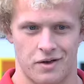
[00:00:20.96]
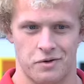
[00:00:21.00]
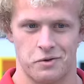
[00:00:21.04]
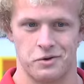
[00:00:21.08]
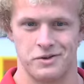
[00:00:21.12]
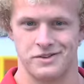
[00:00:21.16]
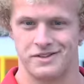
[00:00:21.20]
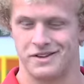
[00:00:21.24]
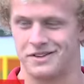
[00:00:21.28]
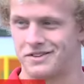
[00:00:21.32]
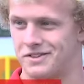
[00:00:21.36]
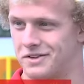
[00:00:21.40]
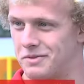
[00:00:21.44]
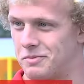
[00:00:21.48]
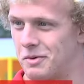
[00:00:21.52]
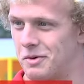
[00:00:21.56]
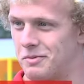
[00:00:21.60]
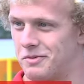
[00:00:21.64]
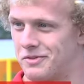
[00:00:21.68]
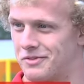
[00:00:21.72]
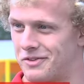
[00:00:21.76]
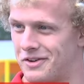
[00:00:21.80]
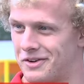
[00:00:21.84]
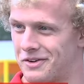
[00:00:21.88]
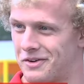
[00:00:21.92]
I was actually a
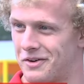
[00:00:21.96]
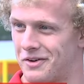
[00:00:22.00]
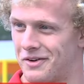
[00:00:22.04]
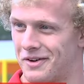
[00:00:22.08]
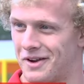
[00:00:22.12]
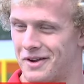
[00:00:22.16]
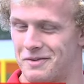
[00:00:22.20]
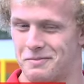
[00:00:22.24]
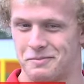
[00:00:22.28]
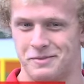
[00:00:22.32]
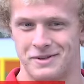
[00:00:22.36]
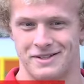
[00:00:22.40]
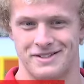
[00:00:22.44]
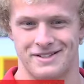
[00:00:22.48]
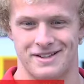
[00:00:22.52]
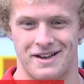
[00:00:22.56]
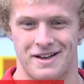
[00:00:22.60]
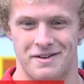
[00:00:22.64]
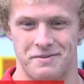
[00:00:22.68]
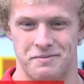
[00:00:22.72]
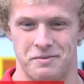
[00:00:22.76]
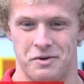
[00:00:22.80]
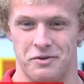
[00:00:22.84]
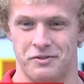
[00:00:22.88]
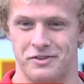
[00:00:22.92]
Bombers fan growing up, but
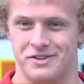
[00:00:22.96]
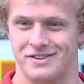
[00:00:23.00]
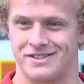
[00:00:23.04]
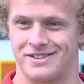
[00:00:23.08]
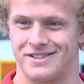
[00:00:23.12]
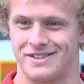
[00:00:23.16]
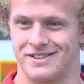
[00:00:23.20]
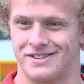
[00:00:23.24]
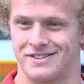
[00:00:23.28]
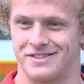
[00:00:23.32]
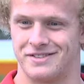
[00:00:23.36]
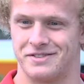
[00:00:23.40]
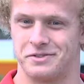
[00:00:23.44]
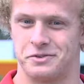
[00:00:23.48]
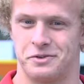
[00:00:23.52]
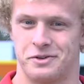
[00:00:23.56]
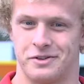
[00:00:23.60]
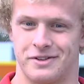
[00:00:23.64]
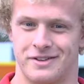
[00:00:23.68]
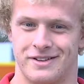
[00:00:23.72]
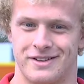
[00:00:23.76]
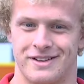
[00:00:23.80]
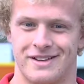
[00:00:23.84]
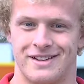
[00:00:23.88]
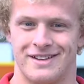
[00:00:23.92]
obviously this
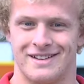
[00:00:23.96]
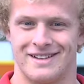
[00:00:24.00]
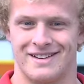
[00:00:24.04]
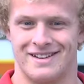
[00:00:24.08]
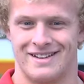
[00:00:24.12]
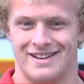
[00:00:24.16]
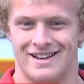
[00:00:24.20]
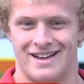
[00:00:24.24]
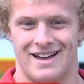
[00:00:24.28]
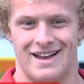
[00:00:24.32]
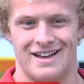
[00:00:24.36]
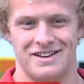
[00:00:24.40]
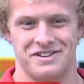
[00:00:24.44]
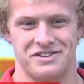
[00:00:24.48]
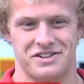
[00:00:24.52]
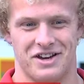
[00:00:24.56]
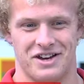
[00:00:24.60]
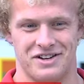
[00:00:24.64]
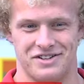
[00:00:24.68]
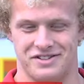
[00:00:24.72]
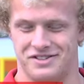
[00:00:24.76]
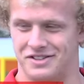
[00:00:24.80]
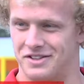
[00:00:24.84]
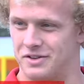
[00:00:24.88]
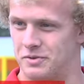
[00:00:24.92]
sort of
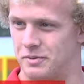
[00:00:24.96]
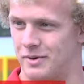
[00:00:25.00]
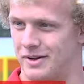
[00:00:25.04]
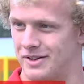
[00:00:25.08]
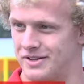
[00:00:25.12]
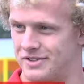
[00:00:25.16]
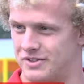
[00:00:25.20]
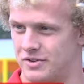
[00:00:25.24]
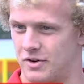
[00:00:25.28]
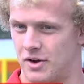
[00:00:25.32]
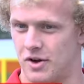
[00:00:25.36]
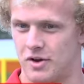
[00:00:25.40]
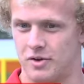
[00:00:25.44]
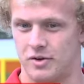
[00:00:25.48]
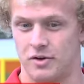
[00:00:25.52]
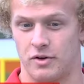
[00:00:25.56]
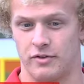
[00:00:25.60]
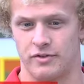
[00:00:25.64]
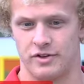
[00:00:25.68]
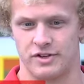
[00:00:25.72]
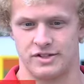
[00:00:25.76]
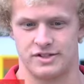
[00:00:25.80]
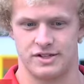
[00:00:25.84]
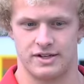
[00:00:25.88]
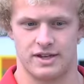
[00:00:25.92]
changes a little bit as you grow.
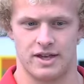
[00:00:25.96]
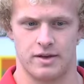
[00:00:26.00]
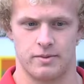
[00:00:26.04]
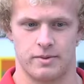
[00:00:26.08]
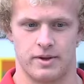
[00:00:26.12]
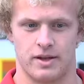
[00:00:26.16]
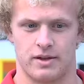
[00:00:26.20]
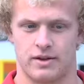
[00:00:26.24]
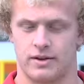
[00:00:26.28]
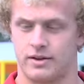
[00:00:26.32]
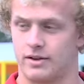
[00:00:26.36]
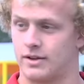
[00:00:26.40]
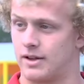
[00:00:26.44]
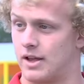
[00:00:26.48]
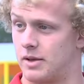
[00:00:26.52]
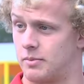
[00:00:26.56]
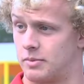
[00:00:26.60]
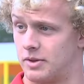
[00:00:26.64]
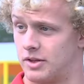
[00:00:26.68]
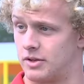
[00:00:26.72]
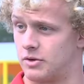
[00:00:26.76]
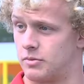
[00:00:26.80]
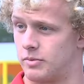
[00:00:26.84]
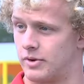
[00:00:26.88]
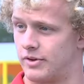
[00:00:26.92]
Obviously
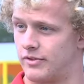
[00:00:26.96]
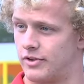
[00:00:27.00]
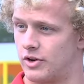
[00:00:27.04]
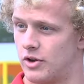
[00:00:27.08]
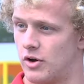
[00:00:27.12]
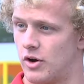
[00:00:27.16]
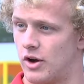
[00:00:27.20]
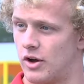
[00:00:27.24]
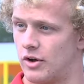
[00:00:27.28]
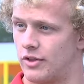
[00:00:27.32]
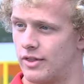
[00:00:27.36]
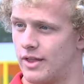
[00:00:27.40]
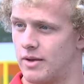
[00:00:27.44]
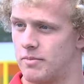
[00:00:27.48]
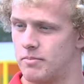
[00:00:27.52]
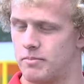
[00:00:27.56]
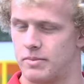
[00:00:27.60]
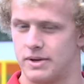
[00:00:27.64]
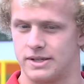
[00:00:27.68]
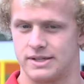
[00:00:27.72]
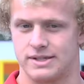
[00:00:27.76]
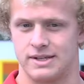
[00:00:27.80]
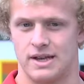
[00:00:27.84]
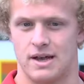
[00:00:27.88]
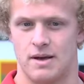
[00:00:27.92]
keep a little bit of an eye on them,
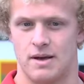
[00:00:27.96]
but